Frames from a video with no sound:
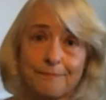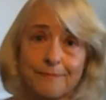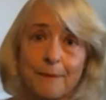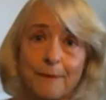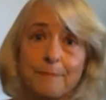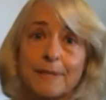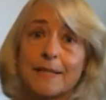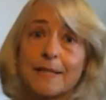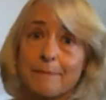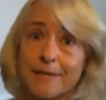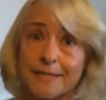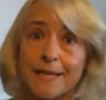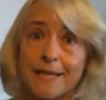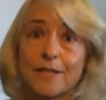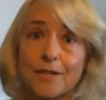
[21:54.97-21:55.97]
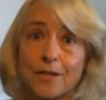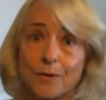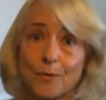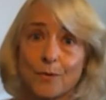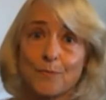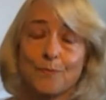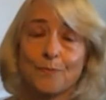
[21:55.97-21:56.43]
but let me tell
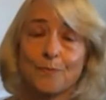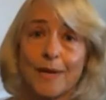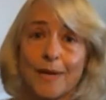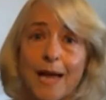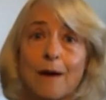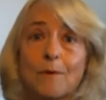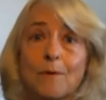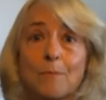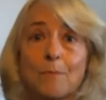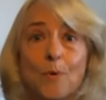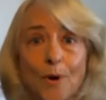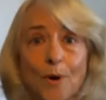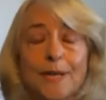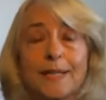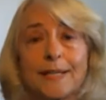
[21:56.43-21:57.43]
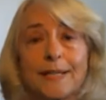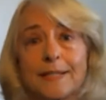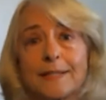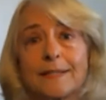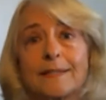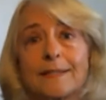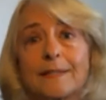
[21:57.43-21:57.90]
you how important it
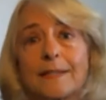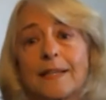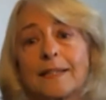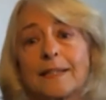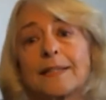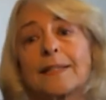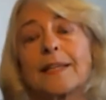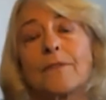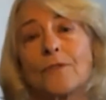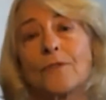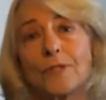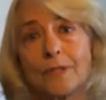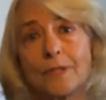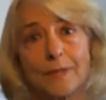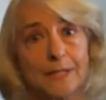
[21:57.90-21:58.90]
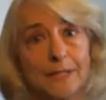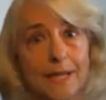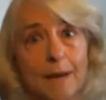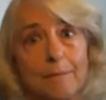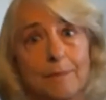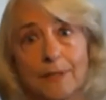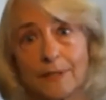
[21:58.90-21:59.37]
is and give you some
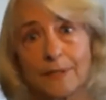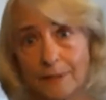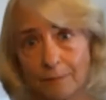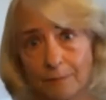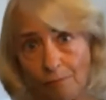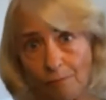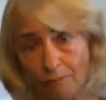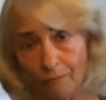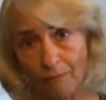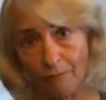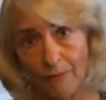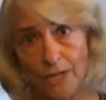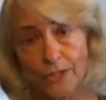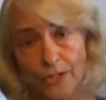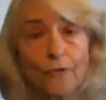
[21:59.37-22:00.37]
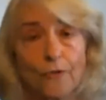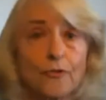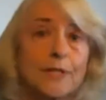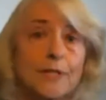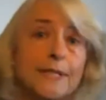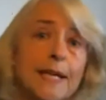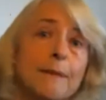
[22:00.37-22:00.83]
examples. So for
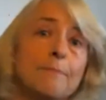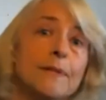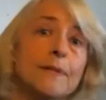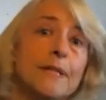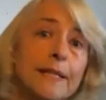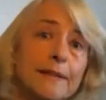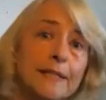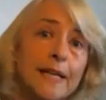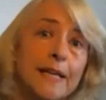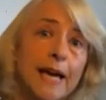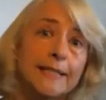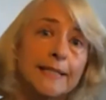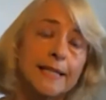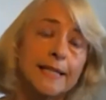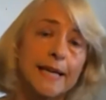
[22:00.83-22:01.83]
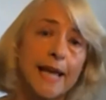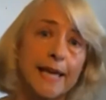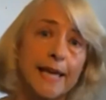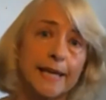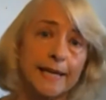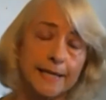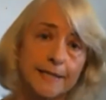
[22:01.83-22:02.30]
example, in the nineteen
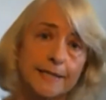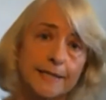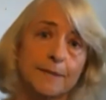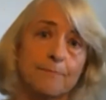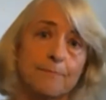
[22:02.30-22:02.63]
eighties,